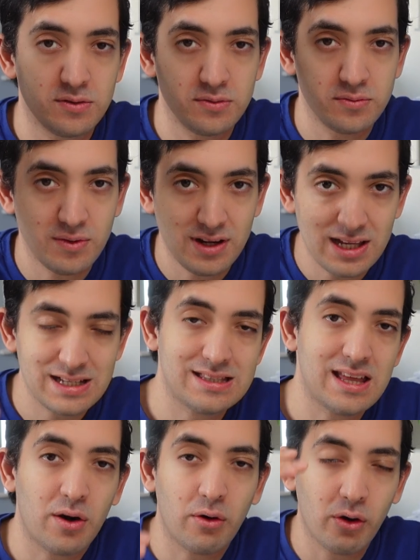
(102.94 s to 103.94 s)
to
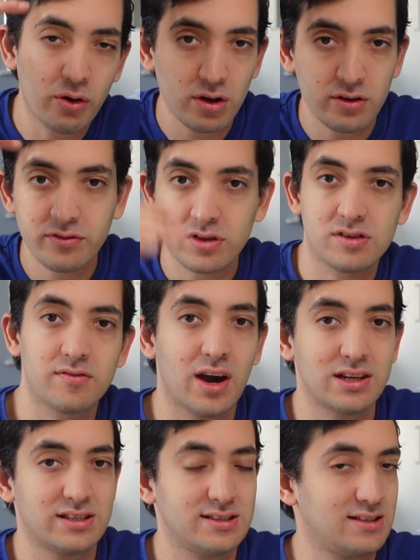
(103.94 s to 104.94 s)
list out all of your
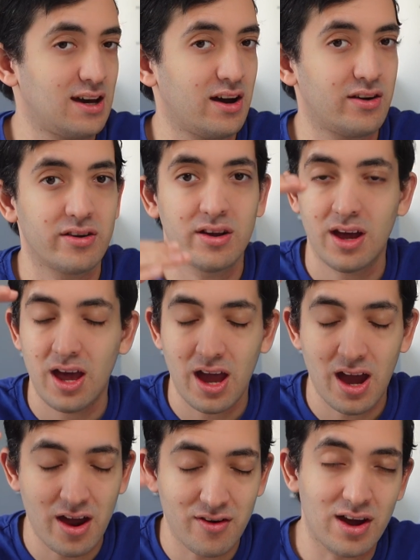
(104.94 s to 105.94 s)
devices that are
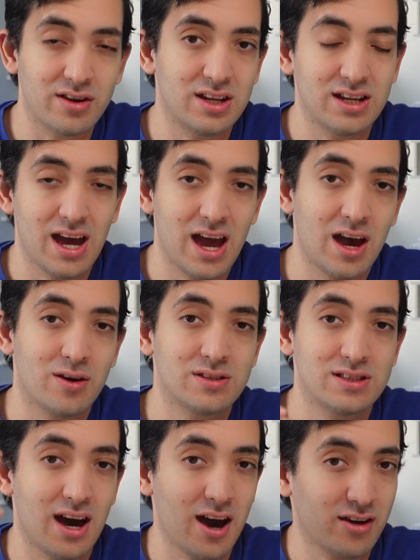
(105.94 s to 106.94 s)
around in the house
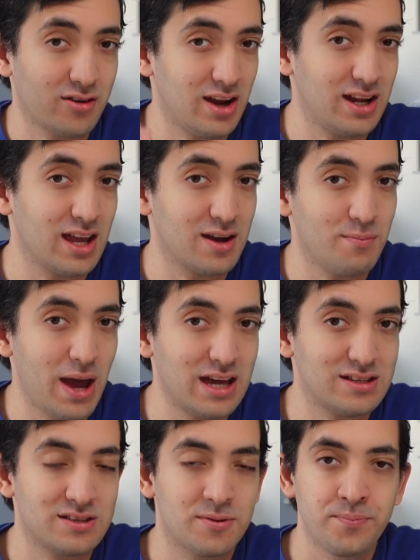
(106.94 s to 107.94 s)
that are creating a
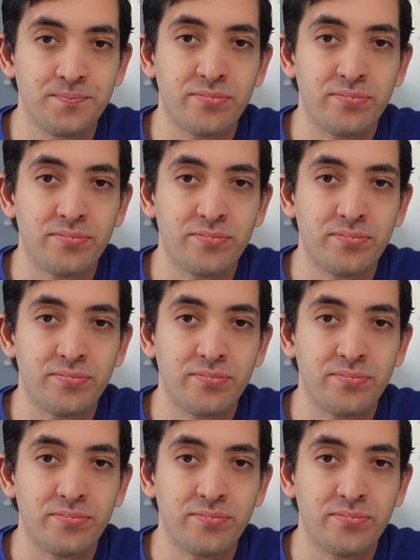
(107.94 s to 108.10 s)
mess.